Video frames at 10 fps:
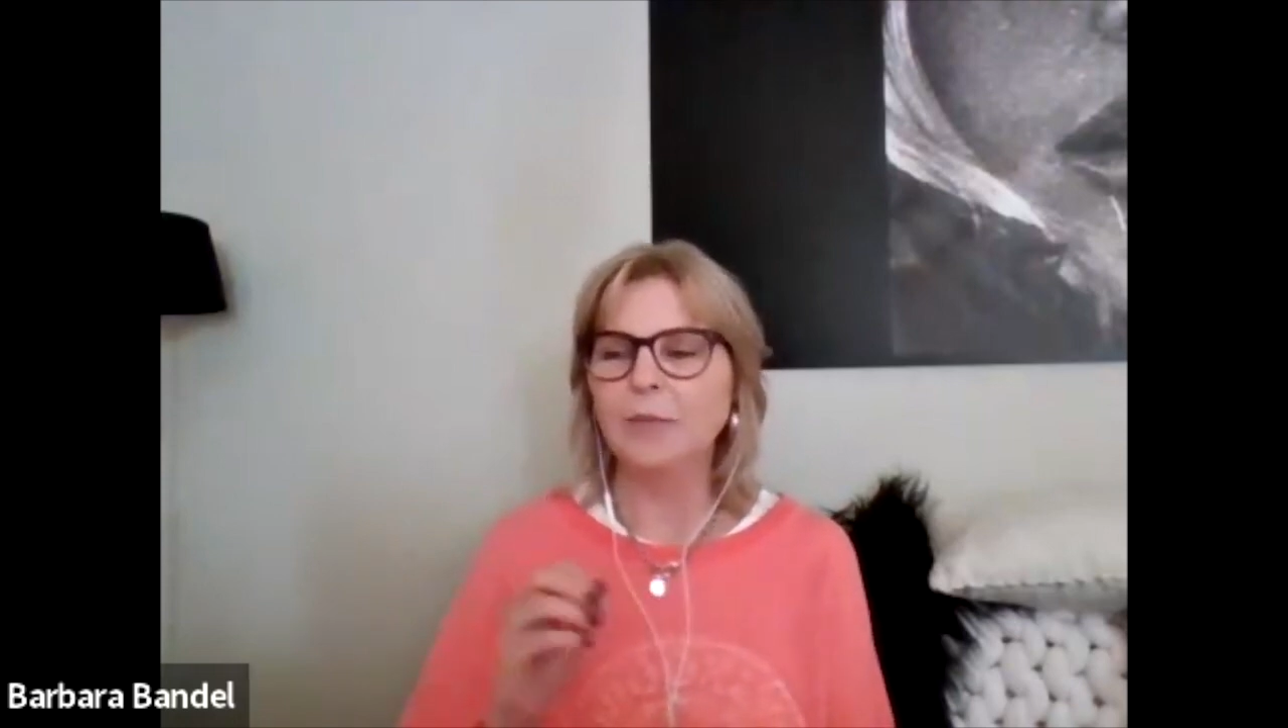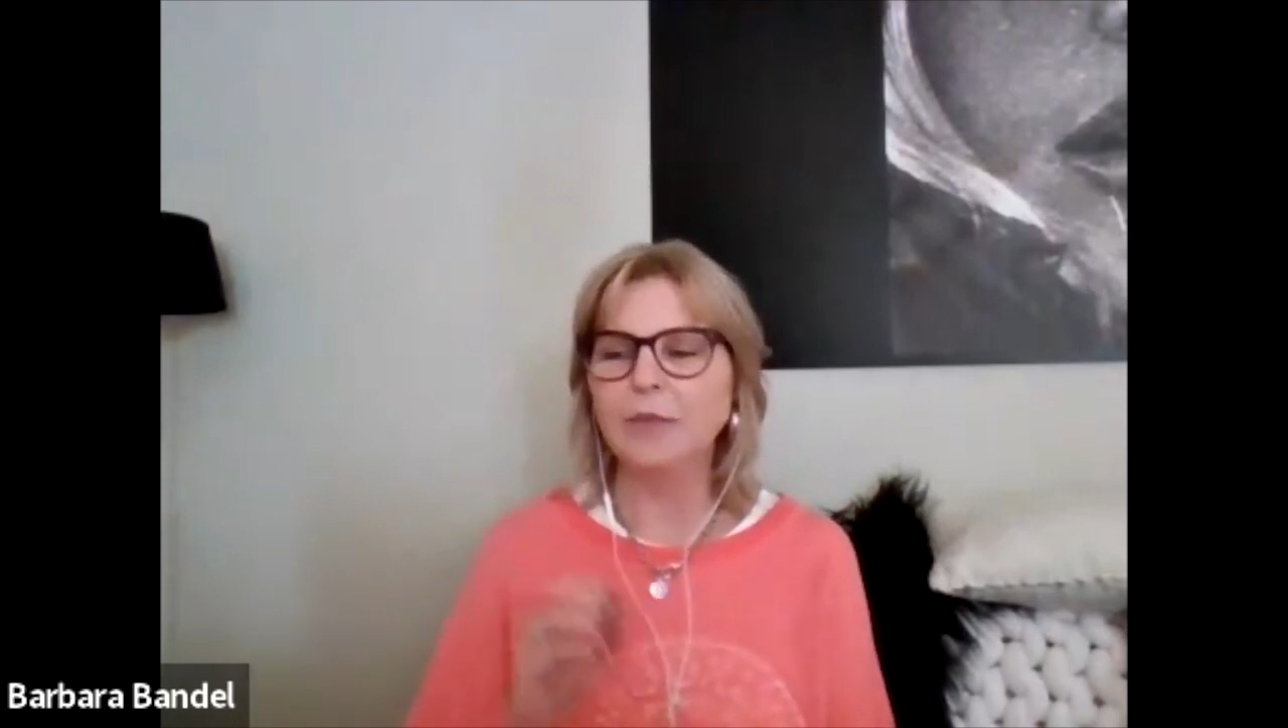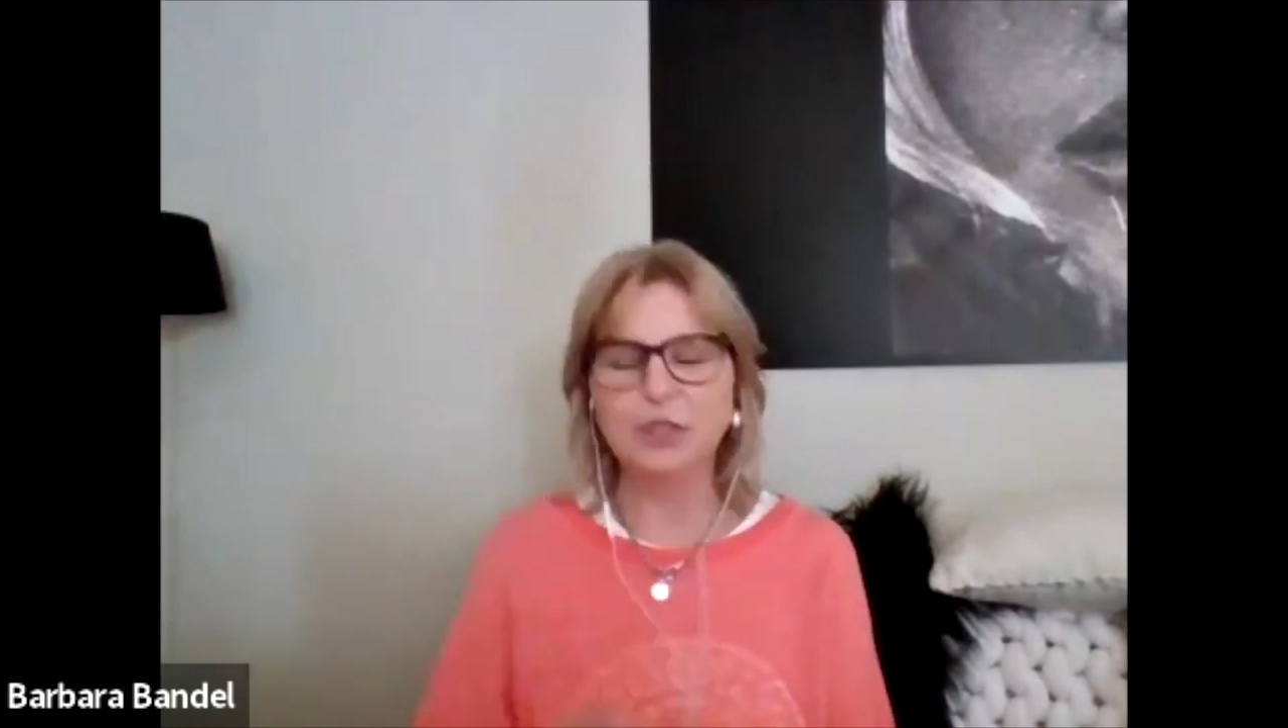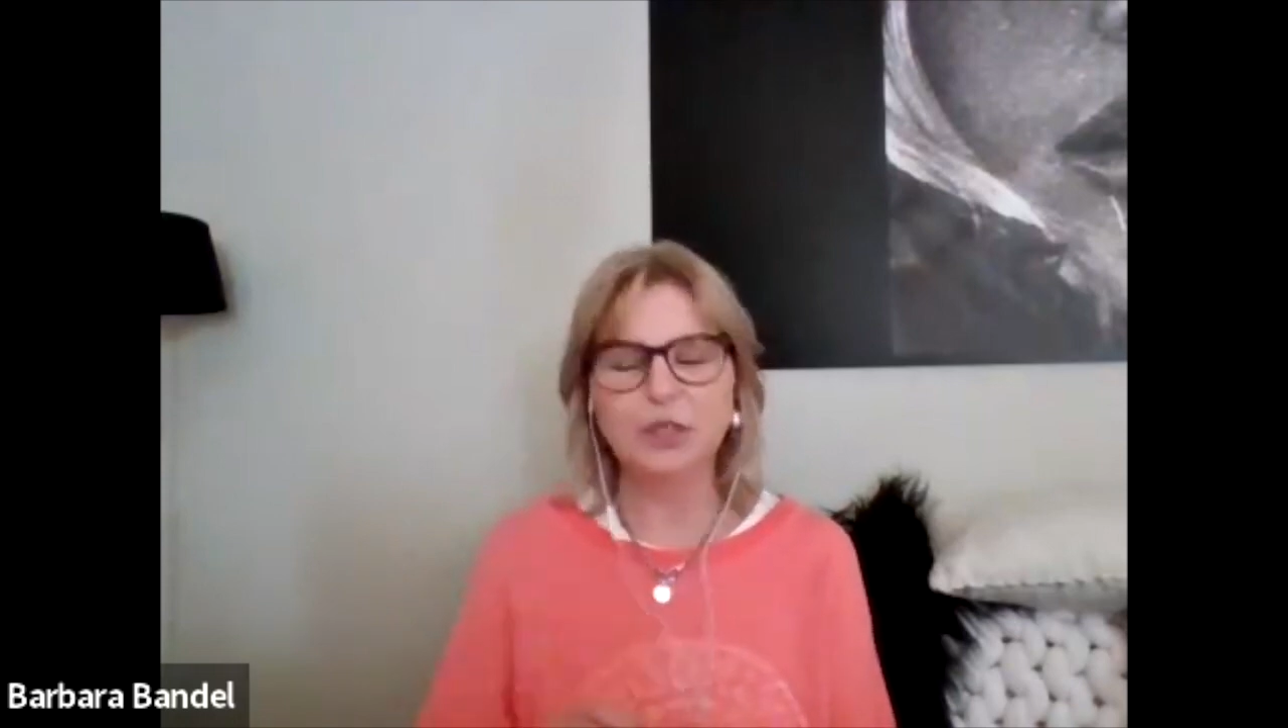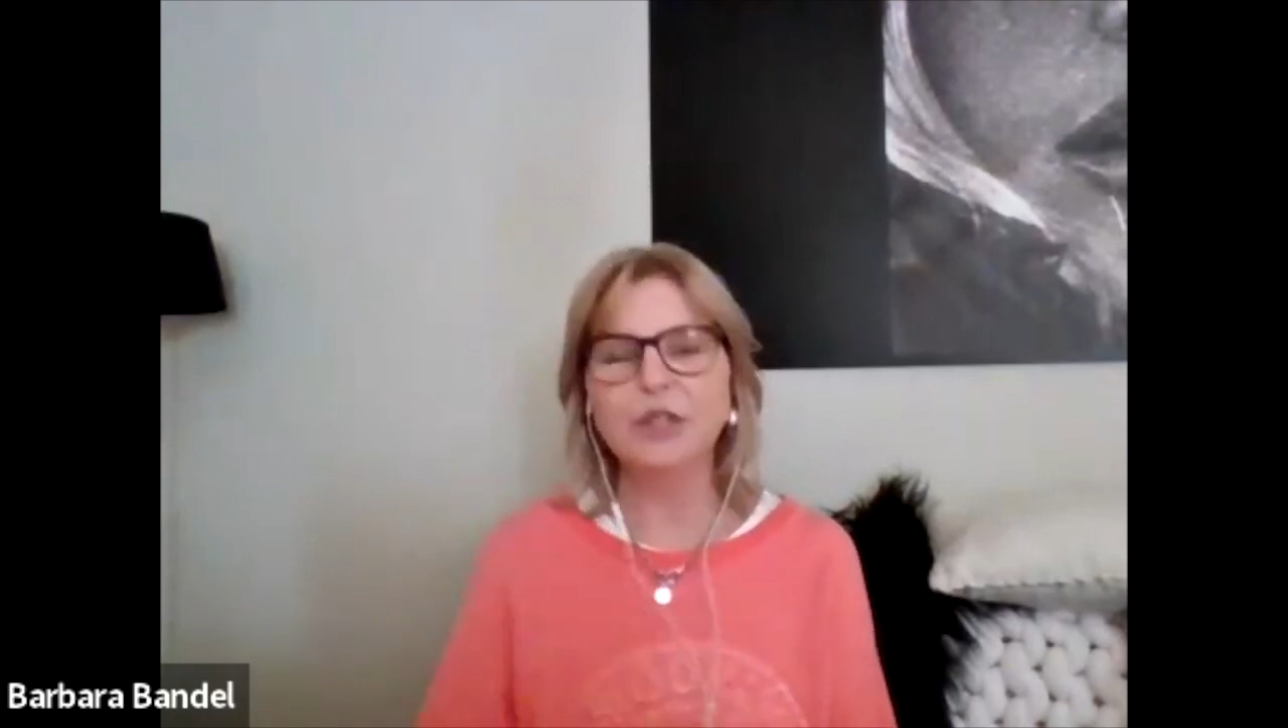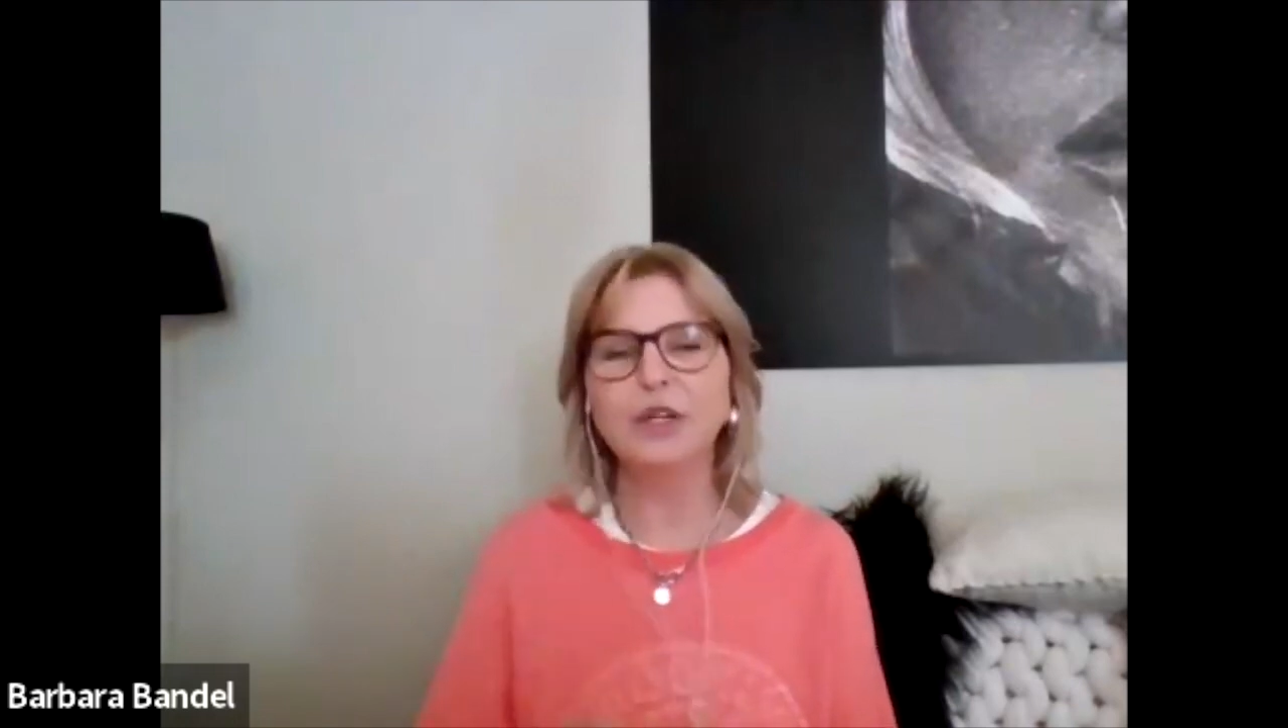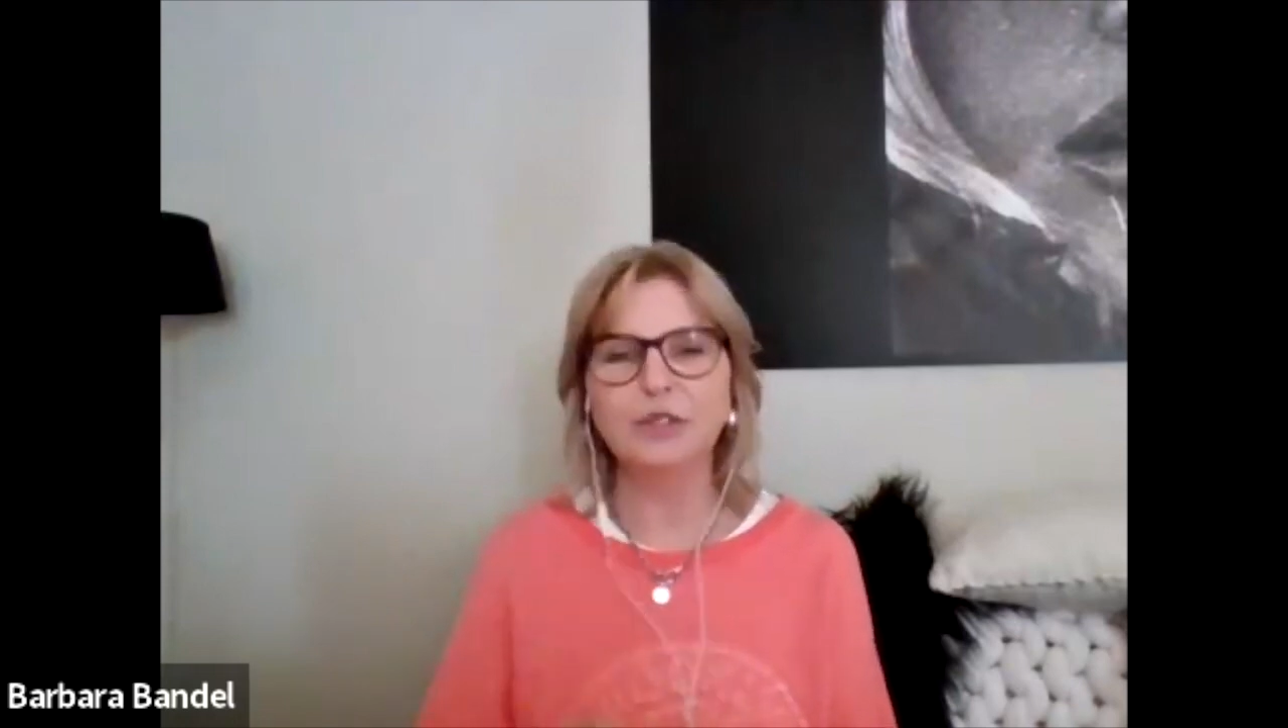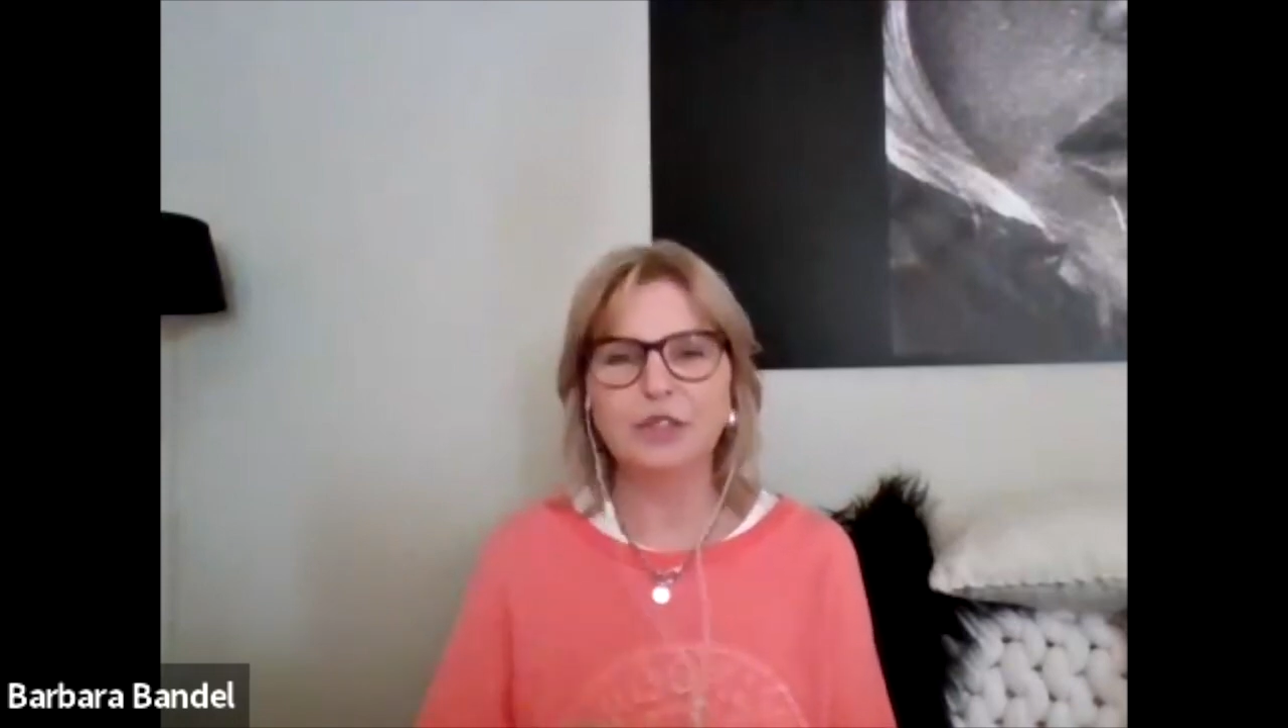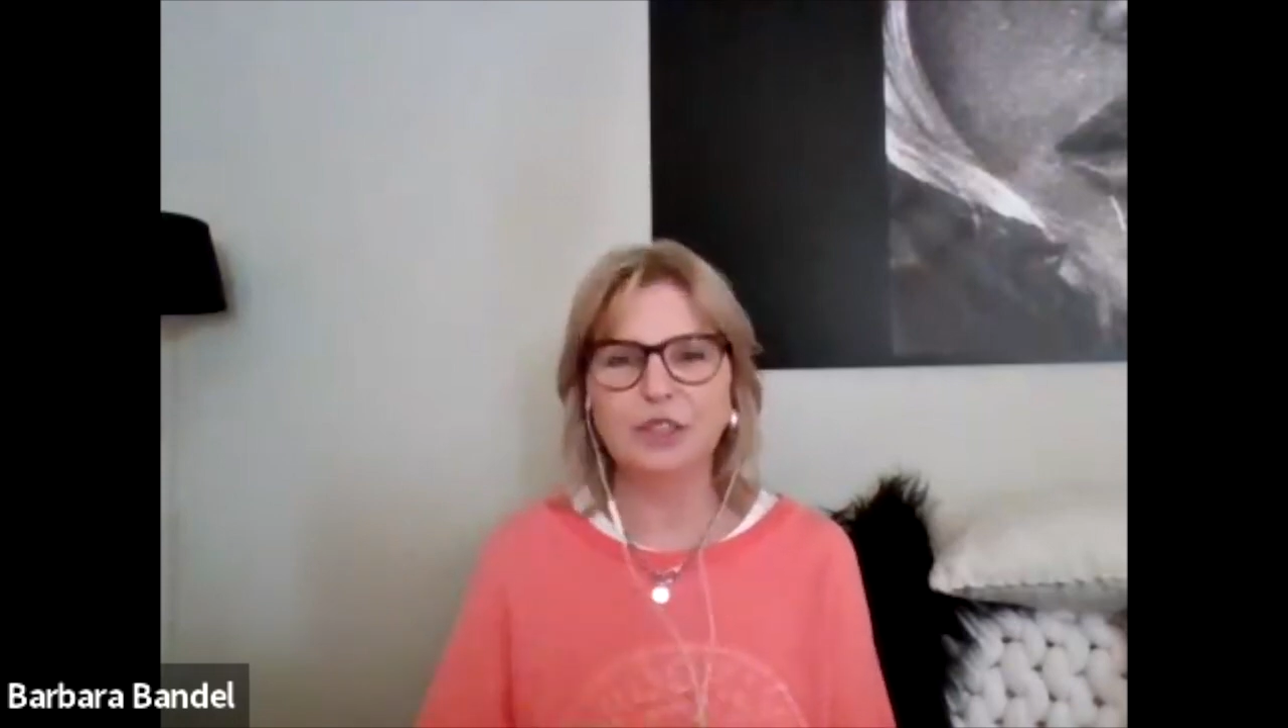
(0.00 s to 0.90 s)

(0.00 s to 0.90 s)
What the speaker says: but you're going